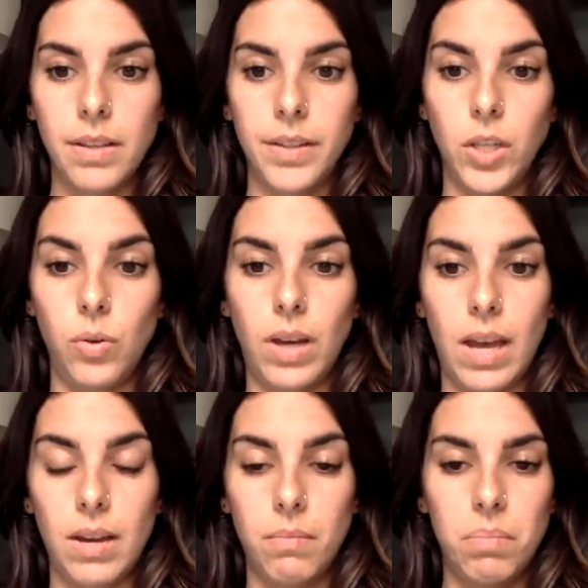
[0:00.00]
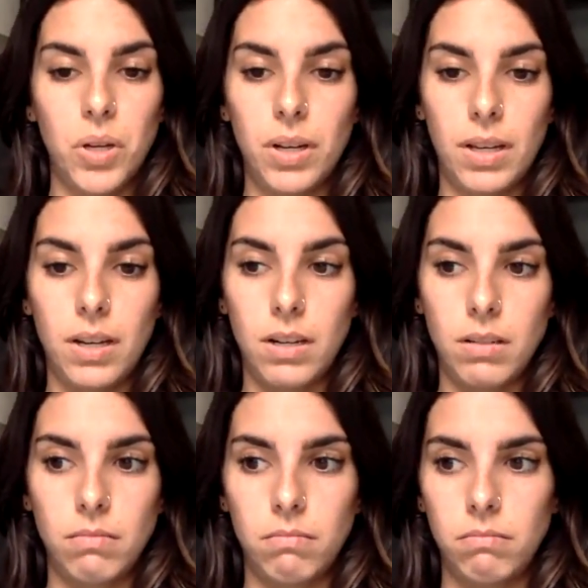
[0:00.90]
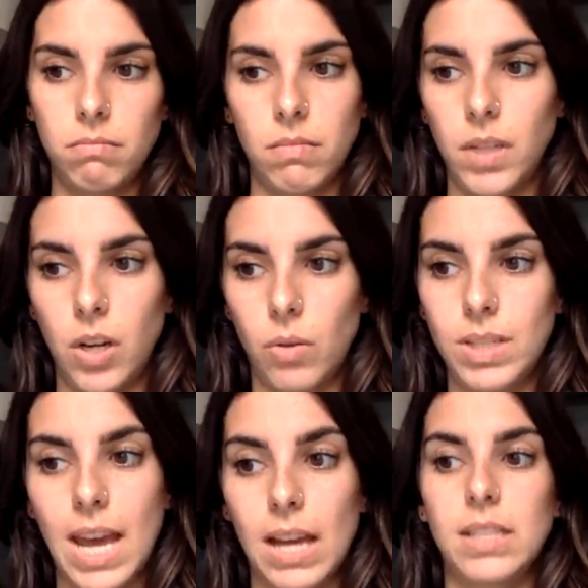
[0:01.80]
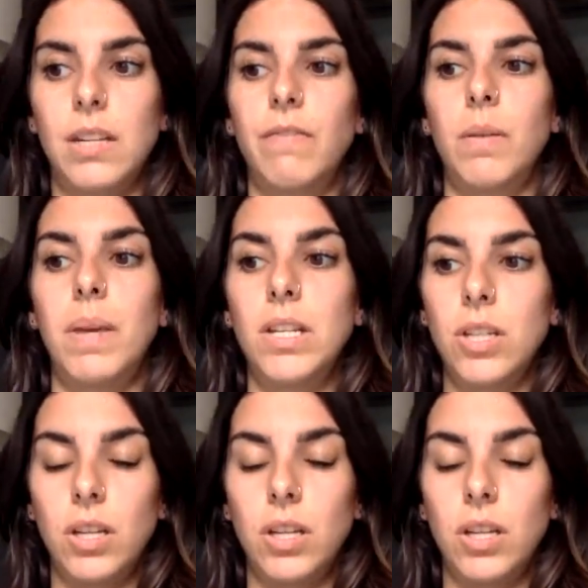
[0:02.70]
You can put in text information,